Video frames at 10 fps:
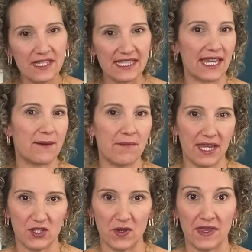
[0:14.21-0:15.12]
the same
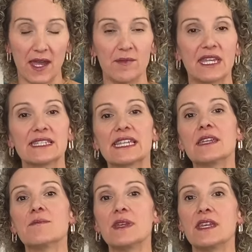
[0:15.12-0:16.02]
page with that, because it
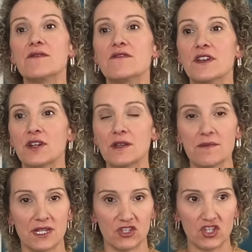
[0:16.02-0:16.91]
can be very
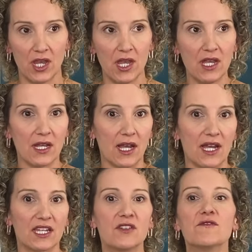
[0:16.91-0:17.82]
much
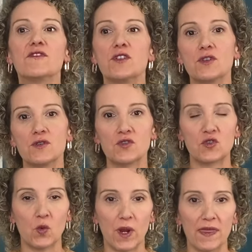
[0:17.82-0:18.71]
confused
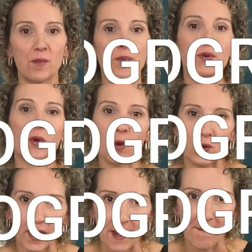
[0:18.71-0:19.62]
with
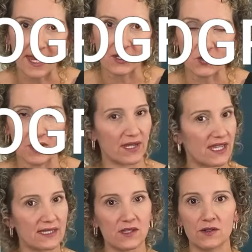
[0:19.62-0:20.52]
program management,
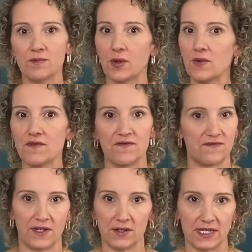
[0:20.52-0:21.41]
because they're both
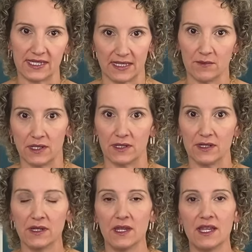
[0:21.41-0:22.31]
very
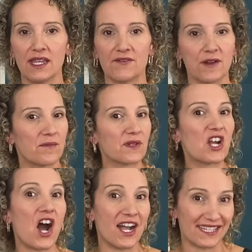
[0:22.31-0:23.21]
similar from
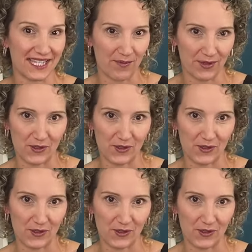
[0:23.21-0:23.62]
concept